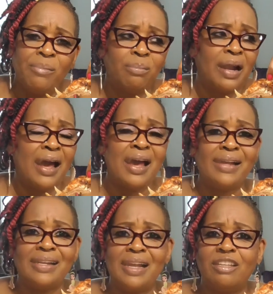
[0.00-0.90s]
But I
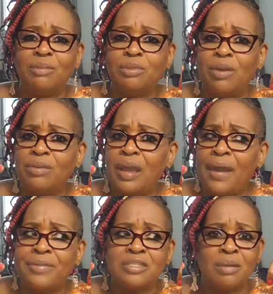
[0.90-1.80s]
have to let them know,
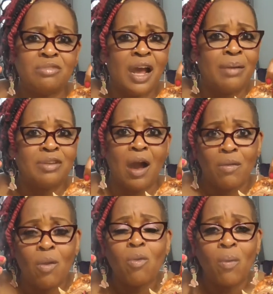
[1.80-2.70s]
y'all, sometimes y'all
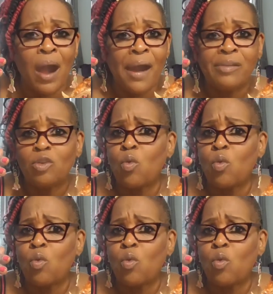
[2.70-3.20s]
gonna cry.